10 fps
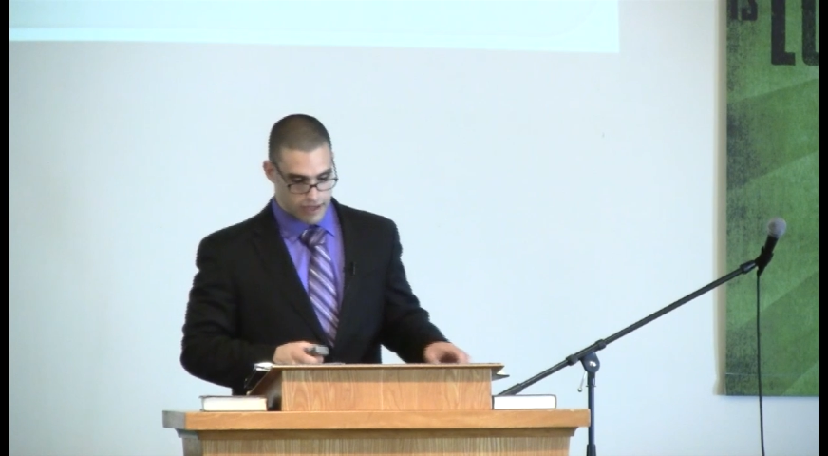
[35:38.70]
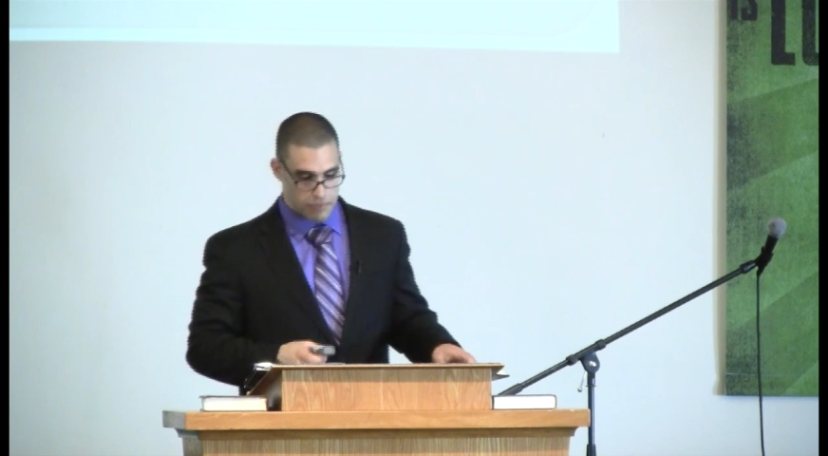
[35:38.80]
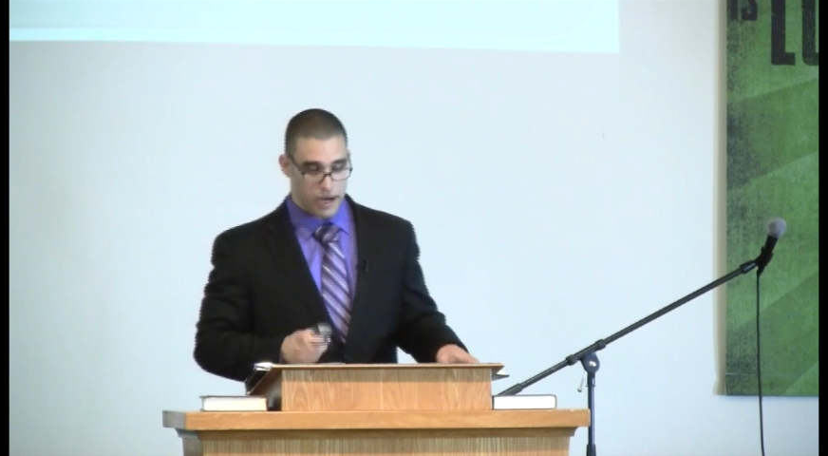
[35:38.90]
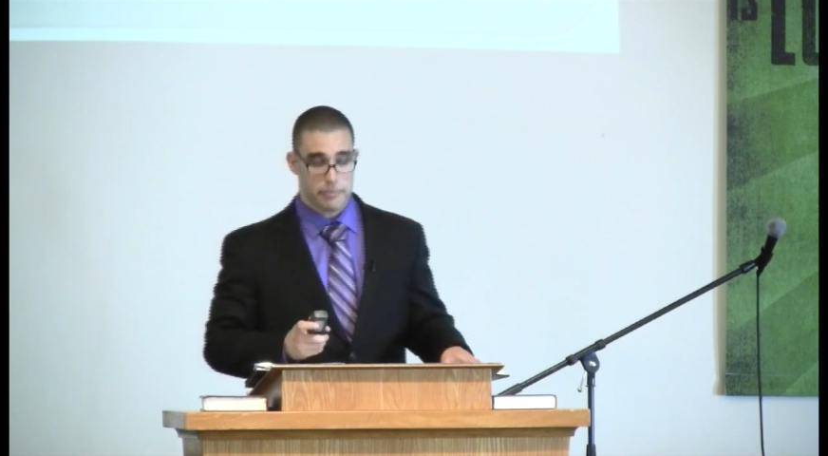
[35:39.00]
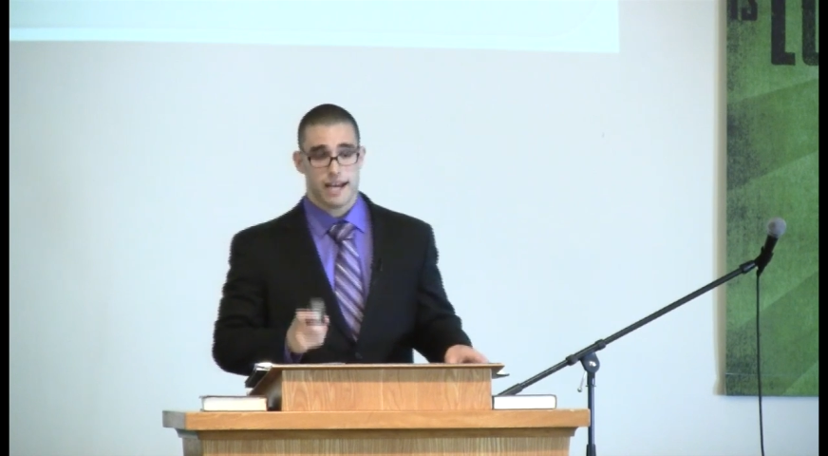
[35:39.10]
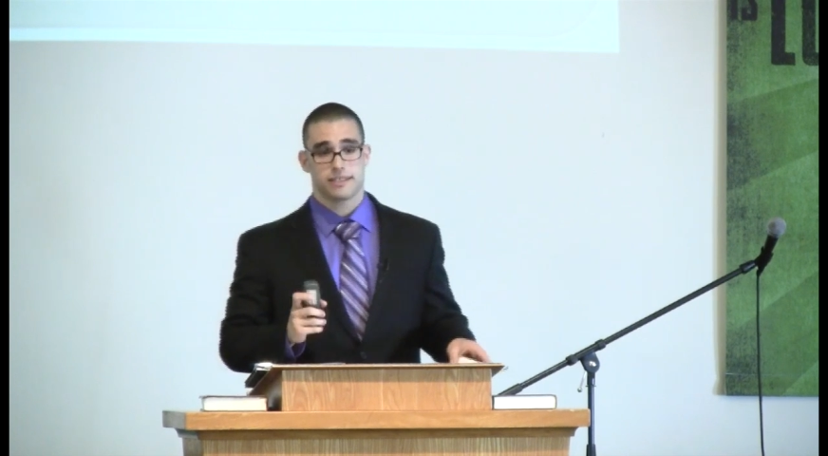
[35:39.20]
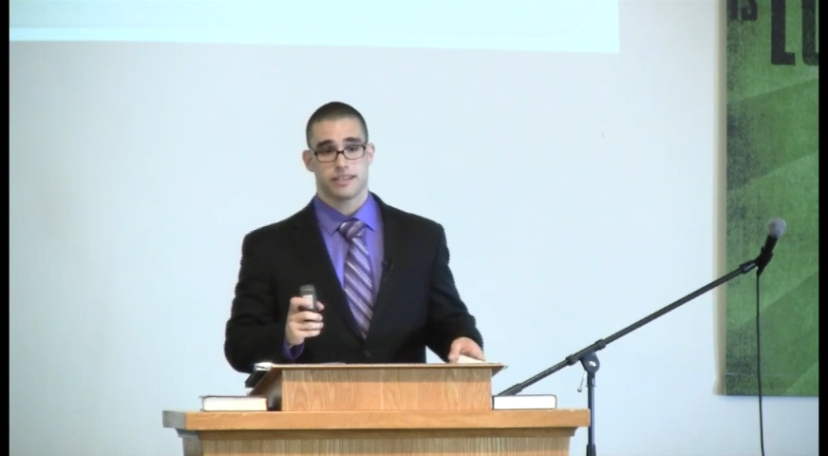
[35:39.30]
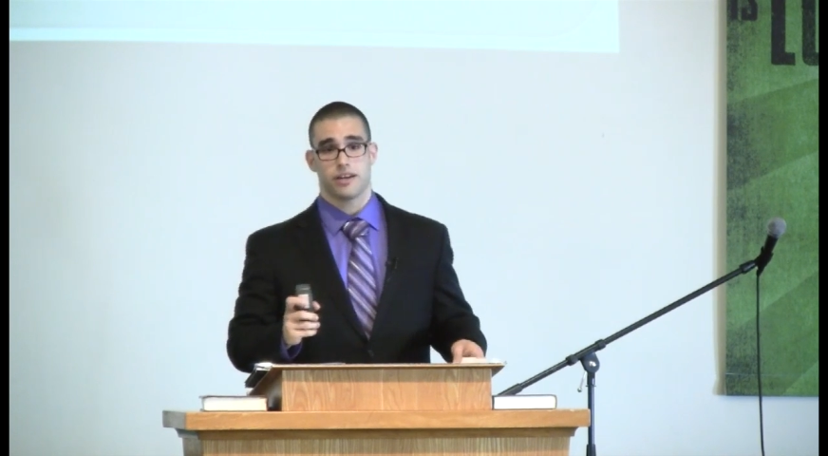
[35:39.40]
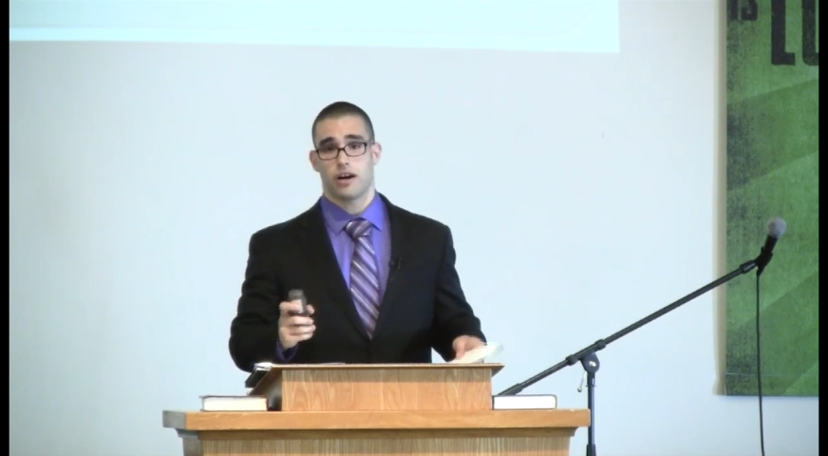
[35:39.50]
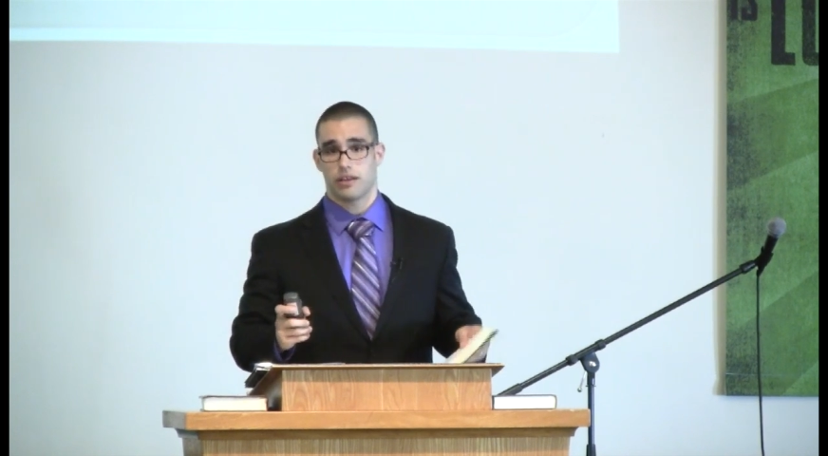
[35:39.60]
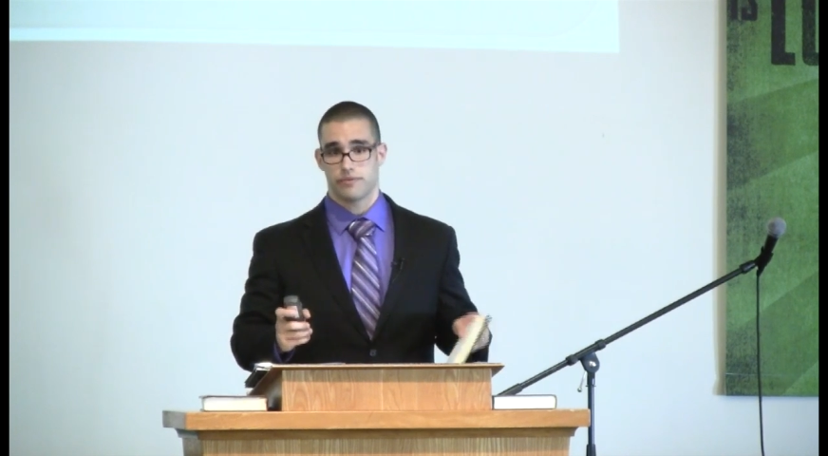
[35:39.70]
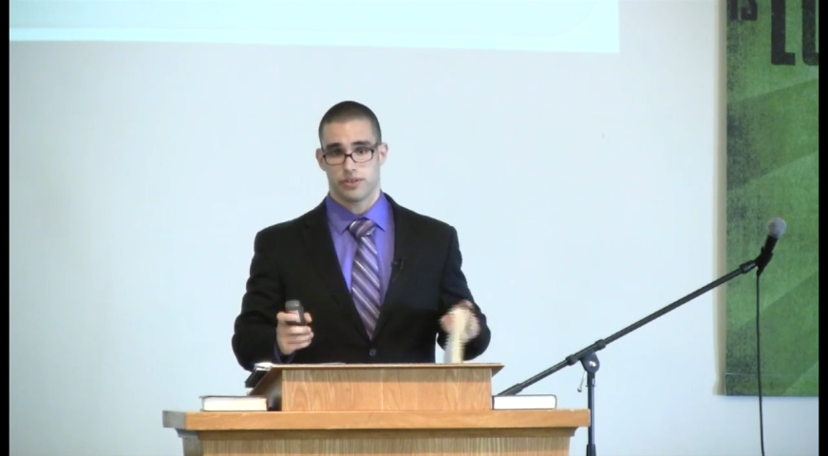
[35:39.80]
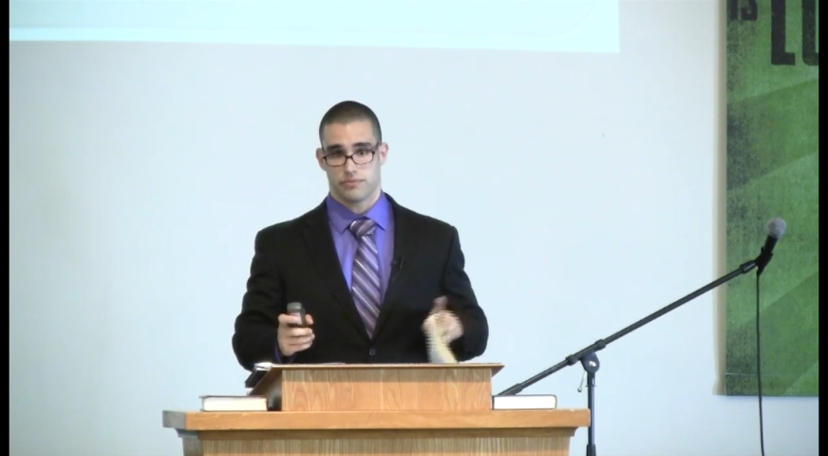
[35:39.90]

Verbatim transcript: I'm asking all of